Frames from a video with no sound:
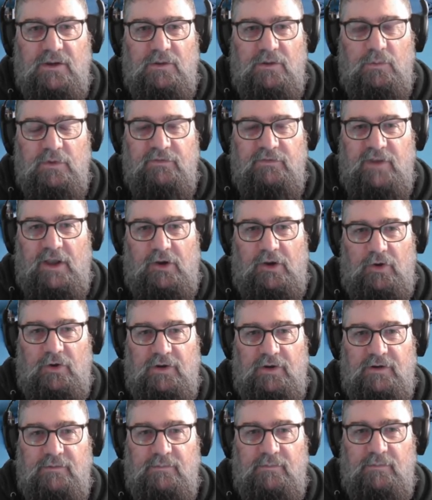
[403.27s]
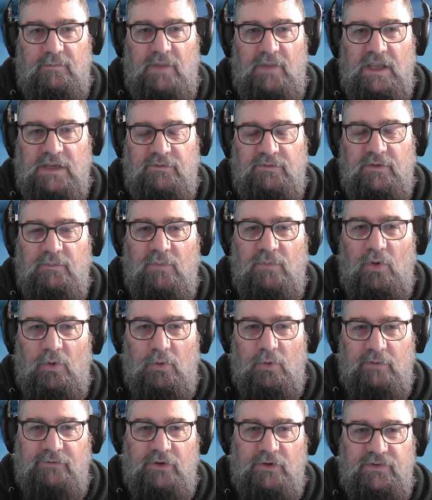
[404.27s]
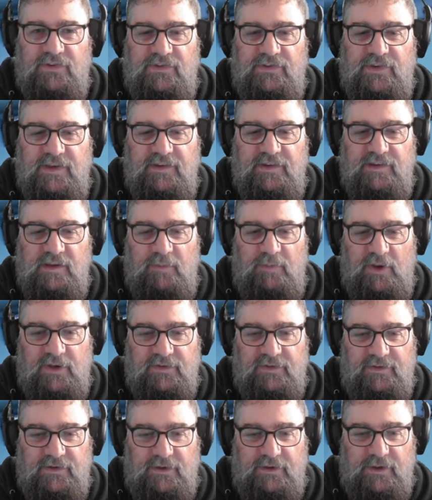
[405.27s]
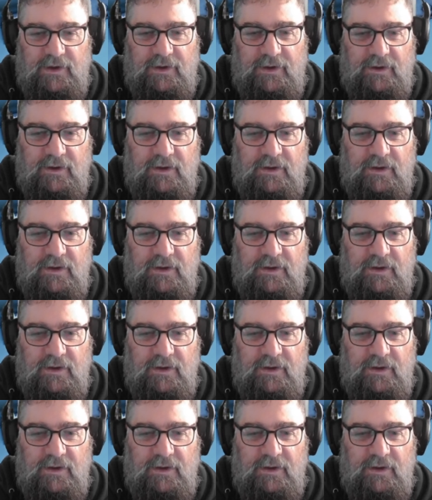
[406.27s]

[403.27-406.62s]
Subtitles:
we've now got even more. We've got 60 pounds in there.